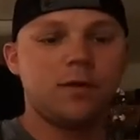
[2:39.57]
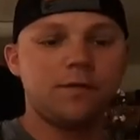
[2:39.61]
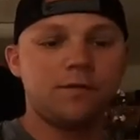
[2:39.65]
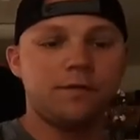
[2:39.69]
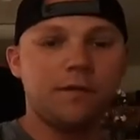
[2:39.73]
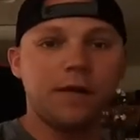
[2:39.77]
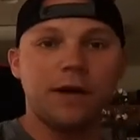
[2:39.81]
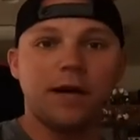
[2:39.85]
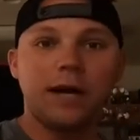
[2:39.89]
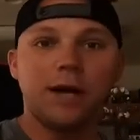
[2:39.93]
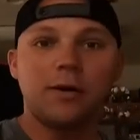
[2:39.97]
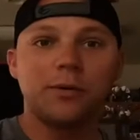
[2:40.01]

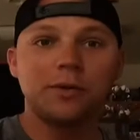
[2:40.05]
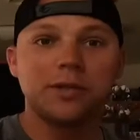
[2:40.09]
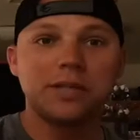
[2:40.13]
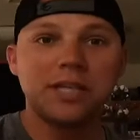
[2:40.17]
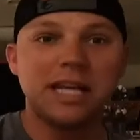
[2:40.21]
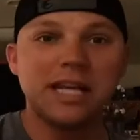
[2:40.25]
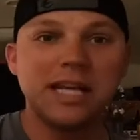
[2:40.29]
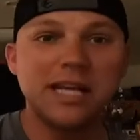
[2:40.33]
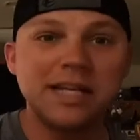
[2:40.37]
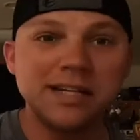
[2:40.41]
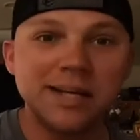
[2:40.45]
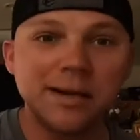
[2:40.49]
figured out what the
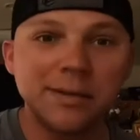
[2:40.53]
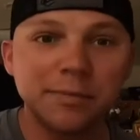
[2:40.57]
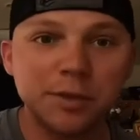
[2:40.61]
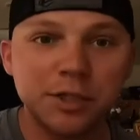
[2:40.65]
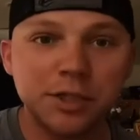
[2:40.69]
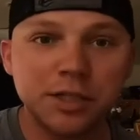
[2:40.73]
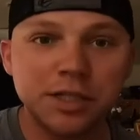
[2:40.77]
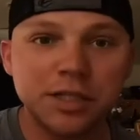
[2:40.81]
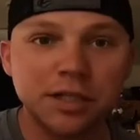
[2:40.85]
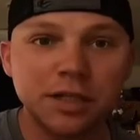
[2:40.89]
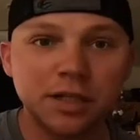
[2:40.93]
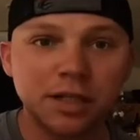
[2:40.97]
E W
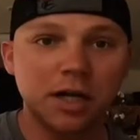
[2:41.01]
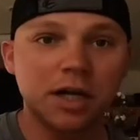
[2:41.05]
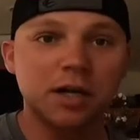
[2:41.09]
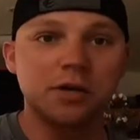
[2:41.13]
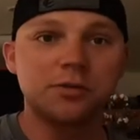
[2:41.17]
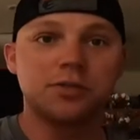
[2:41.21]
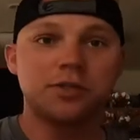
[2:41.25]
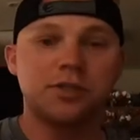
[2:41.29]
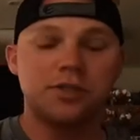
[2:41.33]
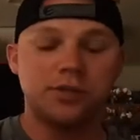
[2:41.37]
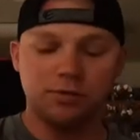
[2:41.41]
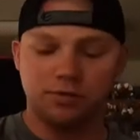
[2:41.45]
G hook
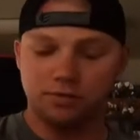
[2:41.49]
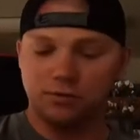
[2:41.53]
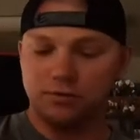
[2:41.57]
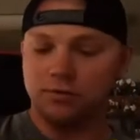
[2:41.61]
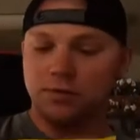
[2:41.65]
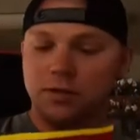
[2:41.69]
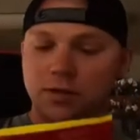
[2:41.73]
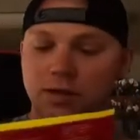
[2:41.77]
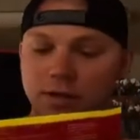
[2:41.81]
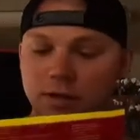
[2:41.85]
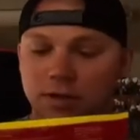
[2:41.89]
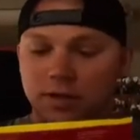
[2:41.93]
goes to.
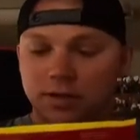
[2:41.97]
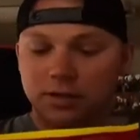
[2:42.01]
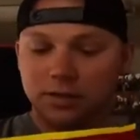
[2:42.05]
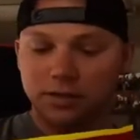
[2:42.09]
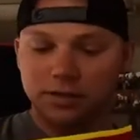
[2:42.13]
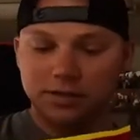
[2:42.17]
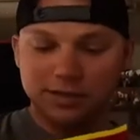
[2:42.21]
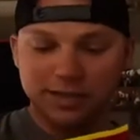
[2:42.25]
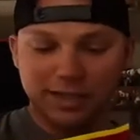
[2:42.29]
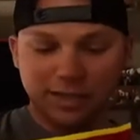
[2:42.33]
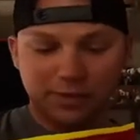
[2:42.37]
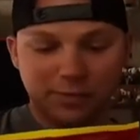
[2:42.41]

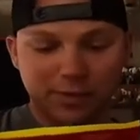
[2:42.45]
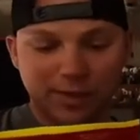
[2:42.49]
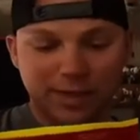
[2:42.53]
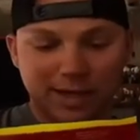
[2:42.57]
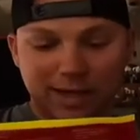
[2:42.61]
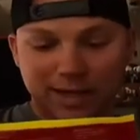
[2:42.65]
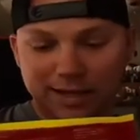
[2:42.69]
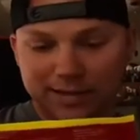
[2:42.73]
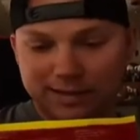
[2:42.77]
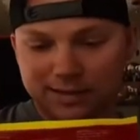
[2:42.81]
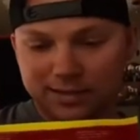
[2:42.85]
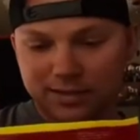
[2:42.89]
Looks like we
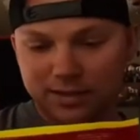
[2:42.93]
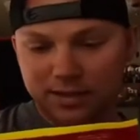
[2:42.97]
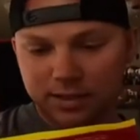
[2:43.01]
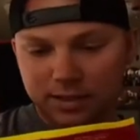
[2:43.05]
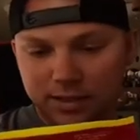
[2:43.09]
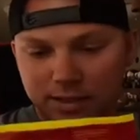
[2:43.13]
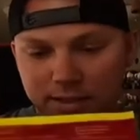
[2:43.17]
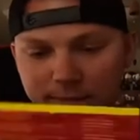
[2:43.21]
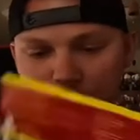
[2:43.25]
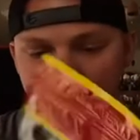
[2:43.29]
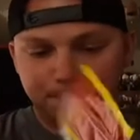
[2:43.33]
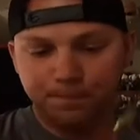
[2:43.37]
got
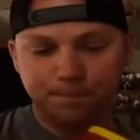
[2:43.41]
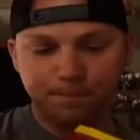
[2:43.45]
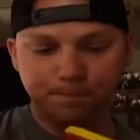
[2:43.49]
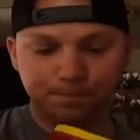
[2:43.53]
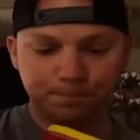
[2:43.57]
some,